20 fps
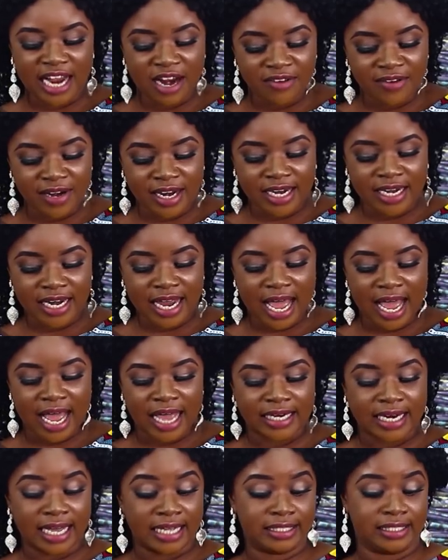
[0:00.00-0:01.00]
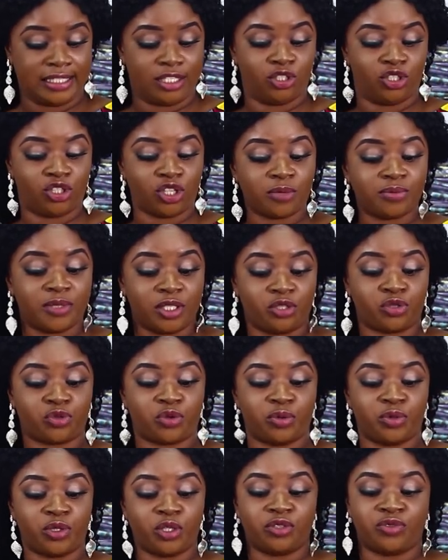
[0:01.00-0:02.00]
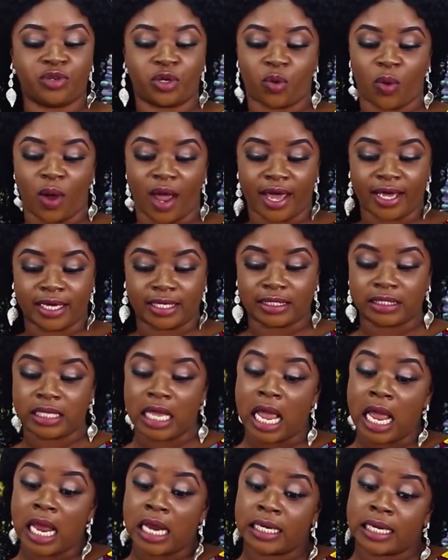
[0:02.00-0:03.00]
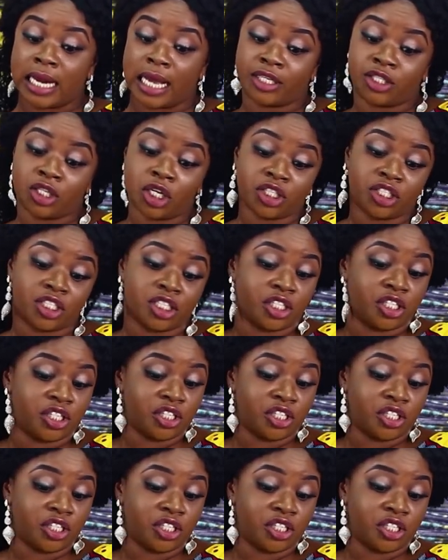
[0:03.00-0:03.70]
daring, and as the job description requires, not just the